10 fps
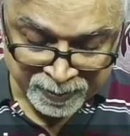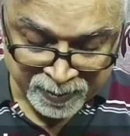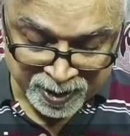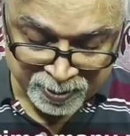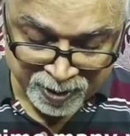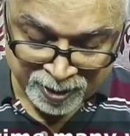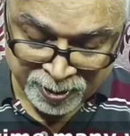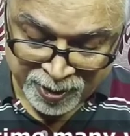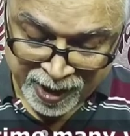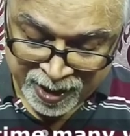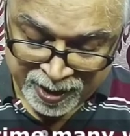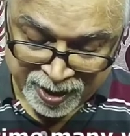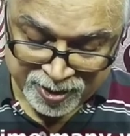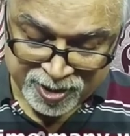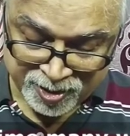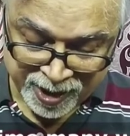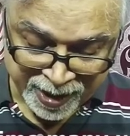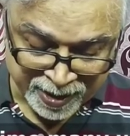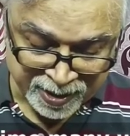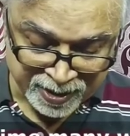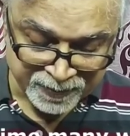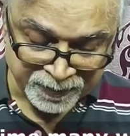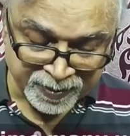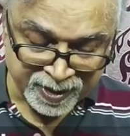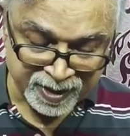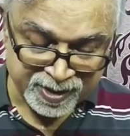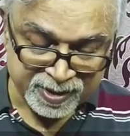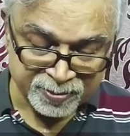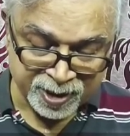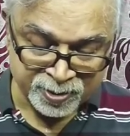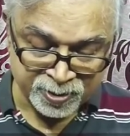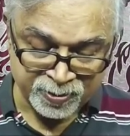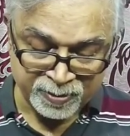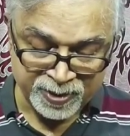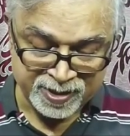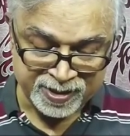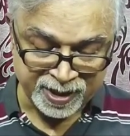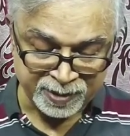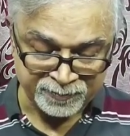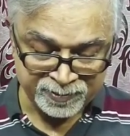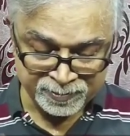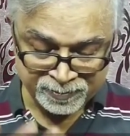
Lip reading: But the one who endures to the end is the one who will be saved.